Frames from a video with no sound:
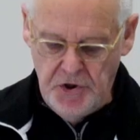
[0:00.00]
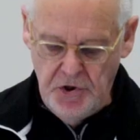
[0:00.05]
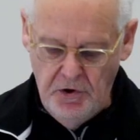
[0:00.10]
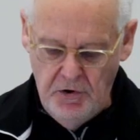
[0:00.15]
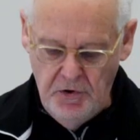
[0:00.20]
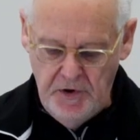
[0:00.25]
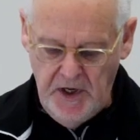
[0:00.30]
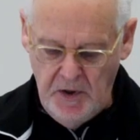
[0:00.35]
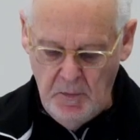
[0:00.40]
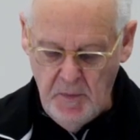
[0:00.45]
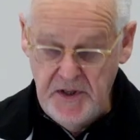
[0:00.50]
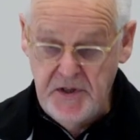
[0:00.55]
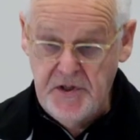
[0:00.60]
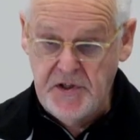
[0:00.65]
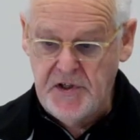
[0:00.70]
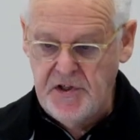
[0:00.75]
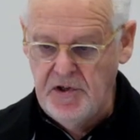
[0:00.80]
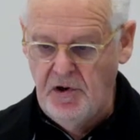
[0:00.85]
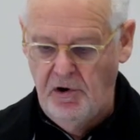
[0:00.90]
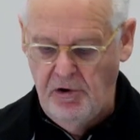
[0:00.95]
talking with
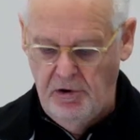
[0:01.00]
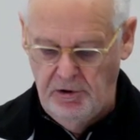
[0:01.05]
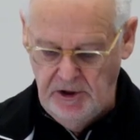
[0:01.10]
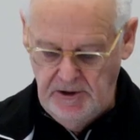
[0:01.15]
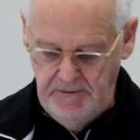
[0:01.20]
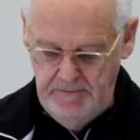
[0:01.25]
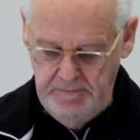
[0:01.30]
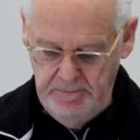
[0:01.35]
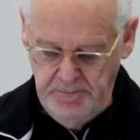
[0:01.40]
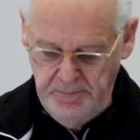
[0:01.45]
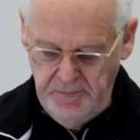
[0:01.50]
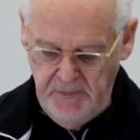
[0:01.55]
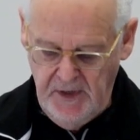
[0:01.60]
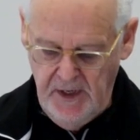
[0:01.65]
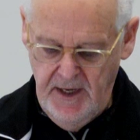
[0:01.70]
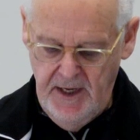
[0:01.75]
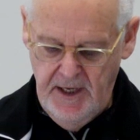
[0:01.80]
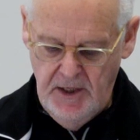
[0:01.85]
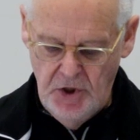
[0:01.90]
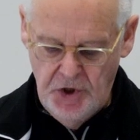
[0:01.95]
Saul,
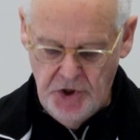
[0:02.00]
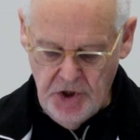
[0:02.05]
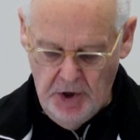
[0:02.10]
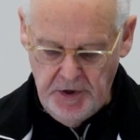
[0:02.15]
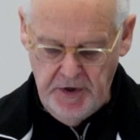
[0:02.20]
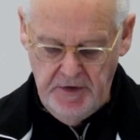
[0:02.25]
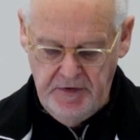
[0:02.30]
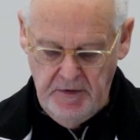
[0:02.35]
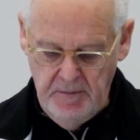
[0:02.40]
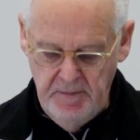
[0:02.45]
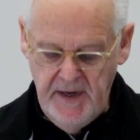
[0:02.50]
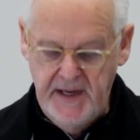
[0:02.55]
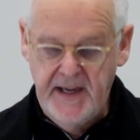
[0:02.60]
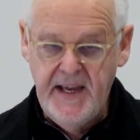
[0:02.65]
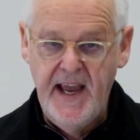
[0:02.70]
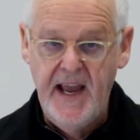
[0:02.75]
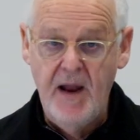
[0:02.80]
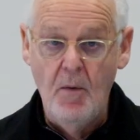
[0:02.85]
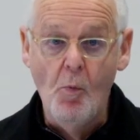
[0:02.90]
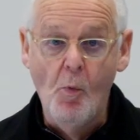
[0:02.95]
Jonathan
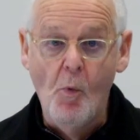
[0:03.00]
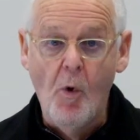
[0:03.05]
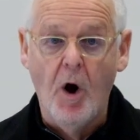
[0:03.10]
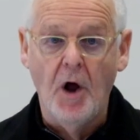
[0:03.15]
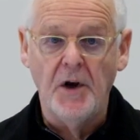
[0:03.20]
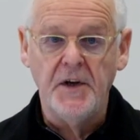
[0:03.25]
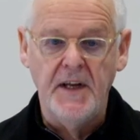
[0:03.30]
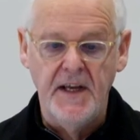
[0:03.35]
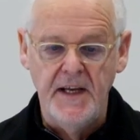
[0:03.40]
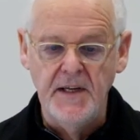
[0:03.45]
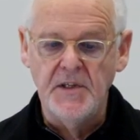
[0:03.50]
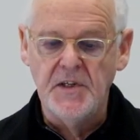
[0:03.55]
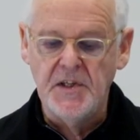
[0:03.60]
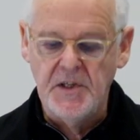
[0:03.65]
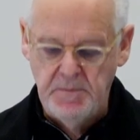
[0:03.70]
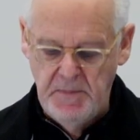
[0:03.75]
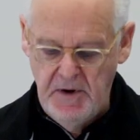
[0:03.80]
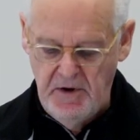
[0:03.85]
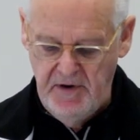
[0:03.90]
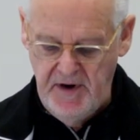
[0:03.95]
became one in
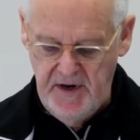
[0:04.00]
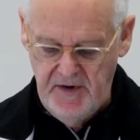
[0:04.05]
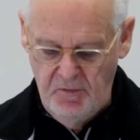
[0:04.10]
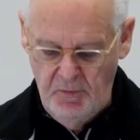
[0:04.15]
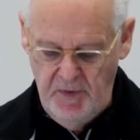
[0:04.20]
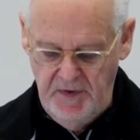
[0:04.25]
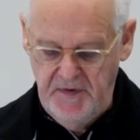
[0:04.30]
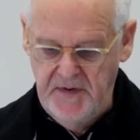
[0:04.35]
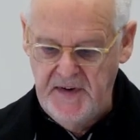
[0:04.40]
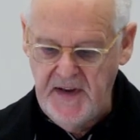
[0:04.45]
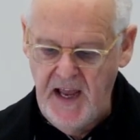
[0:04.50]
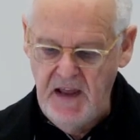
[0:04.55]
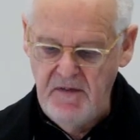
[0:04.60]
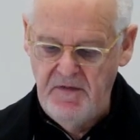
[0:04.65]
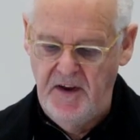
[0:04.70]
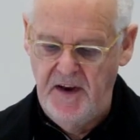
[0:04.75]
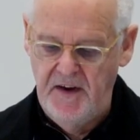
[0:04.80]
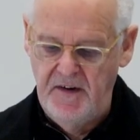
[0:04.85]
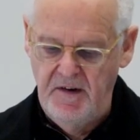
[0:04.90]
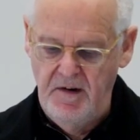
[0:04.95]
spirit with
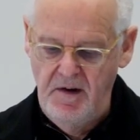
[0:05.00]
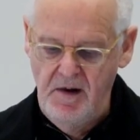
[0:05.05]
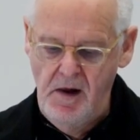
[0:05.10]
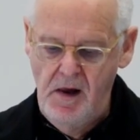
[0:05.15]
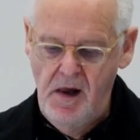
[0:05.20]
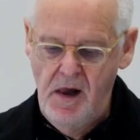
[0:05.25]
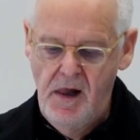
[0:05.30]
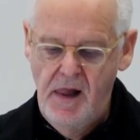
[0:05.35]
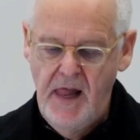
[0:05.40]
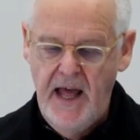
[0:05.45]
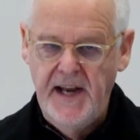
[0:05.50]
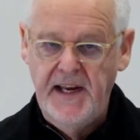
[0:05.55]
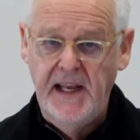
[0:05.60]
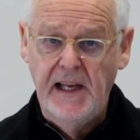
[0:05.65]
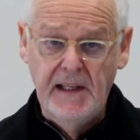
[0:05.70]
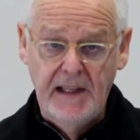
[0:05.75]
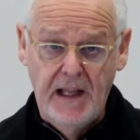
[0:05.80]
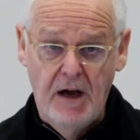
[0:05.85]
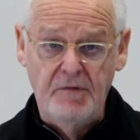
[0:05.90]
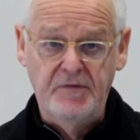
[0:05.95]
David, and he
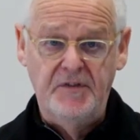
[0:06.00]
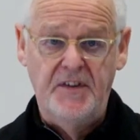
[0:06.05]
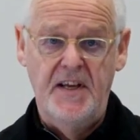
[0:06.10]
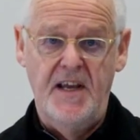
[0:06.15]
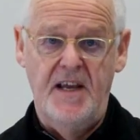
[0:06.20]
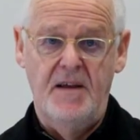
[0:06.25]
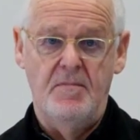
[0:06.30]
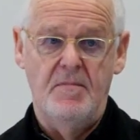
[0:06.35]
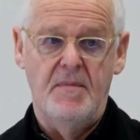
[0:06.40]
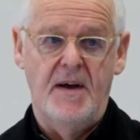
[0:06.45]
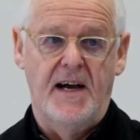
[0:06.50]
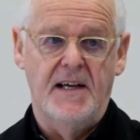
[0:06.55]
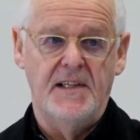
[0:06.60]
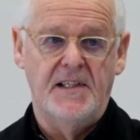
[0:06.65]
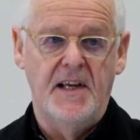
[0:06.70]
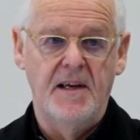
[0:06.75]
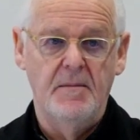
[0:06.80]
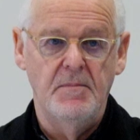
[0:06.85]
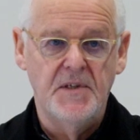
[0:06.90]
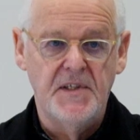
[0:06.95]
loved him
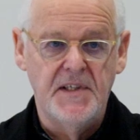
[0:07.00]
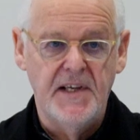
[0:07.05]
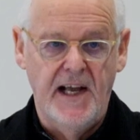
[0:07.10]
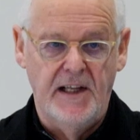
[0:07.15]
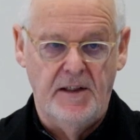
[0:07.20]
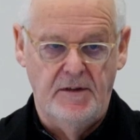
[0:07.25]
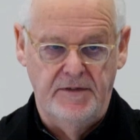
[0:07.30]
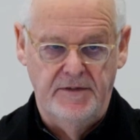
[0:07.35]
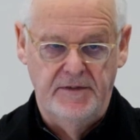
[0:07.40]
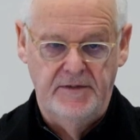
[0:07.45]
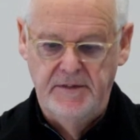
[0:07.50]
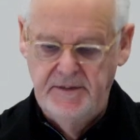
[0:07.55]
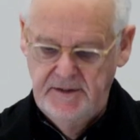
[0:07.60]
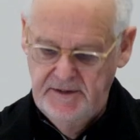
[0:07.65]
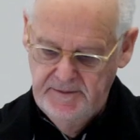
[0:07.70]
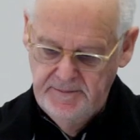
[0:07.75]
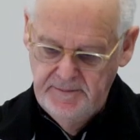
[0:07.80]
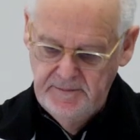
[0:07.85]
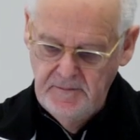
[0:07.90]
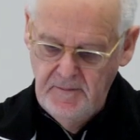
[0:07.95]
as himself.
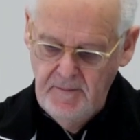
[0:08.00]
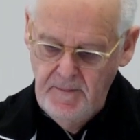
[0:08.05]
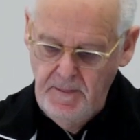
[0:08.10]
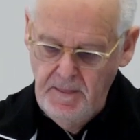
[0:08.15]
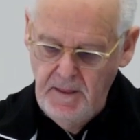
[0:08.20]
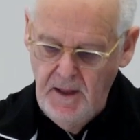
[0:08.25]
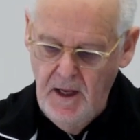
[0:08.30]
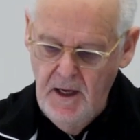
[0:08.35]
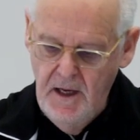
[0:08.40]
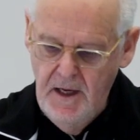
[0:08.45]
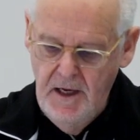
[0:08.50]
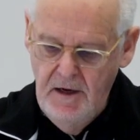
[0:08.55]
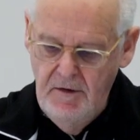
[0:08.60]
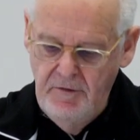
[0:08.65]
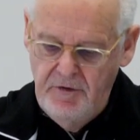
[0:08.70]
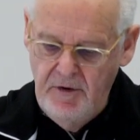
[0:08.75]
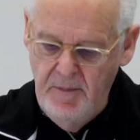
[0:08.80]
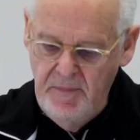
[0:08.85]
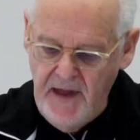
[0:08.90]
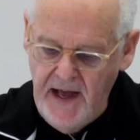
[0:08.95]

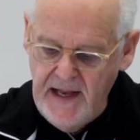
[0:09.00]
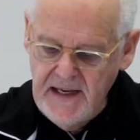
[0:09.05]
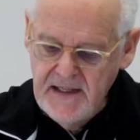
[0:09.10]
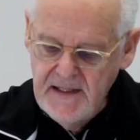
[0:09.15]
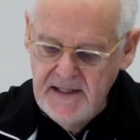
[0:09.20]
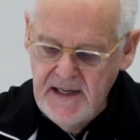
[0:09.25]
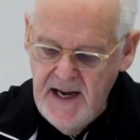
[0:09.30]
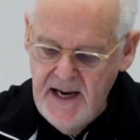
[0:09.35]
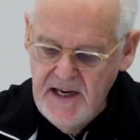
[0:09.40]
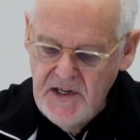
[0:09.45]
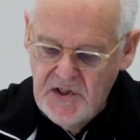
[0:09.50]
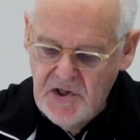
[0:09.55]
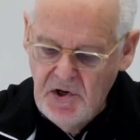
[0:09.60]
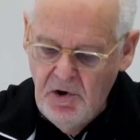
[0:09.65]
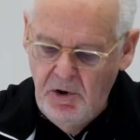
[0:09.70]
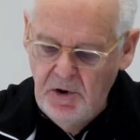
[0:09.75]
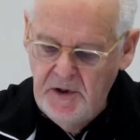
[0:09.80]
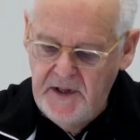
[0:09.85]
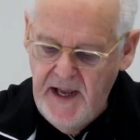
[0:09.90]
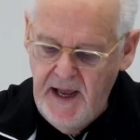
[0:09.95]
From that day,
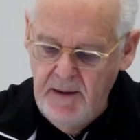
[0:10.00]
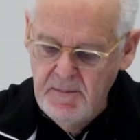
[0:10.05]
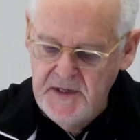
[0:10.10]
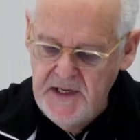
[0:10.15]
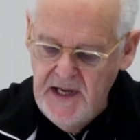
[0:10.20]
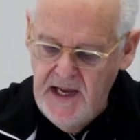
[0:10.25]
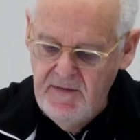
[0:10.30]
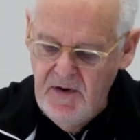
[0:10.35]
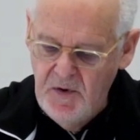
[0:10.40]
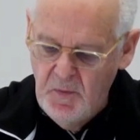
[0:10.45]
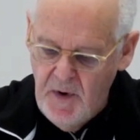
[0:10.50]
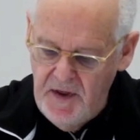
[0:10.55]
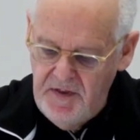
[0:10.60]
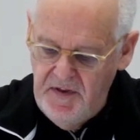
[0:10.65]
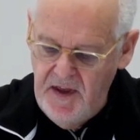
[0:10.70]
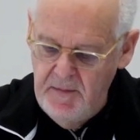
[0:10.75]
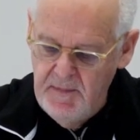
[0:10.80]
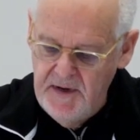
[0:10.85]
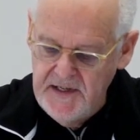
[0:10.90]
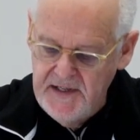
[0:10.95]
Saul kept David with
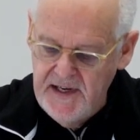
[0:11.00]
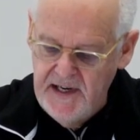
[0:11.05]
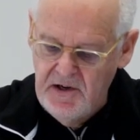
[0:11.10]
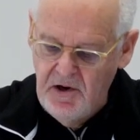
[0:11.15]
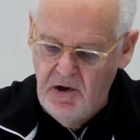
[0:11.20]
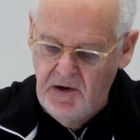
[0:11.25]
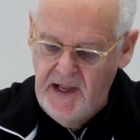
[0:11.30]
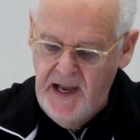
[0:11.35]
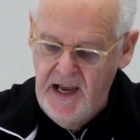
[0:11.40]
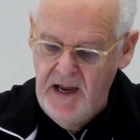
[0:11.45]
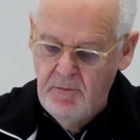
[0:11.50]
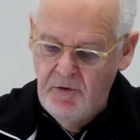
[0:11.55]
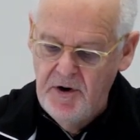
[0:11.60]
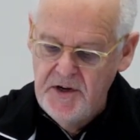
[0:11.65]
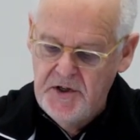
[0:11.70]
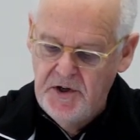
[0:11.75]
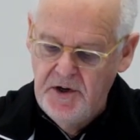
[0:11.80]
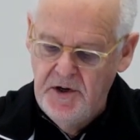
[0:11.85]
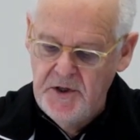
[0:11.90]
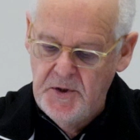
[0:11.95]
him and did not let him
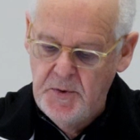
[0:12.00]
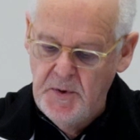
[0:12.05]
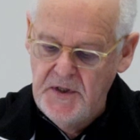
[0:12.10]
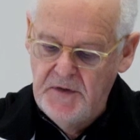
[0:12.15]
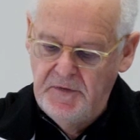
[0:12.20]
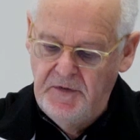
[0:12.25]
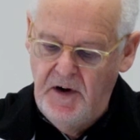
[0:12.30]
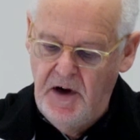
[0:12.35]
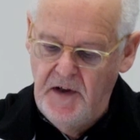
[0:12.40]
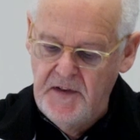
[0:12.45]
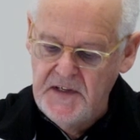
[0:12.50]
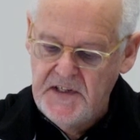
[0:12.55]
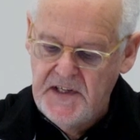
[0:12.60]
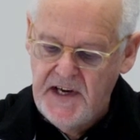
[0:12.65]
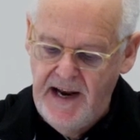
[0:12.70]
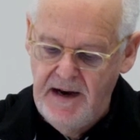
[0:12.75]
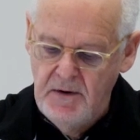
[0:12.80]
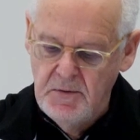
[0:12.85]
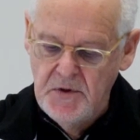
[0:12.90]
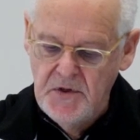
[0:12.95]
return to his father's
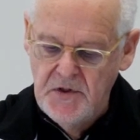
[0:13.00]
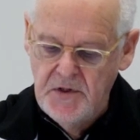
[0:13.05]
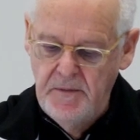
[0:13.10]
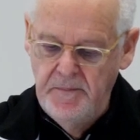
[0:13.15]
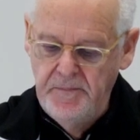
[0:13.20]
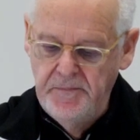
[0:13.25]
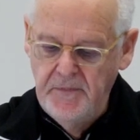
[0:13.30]
house.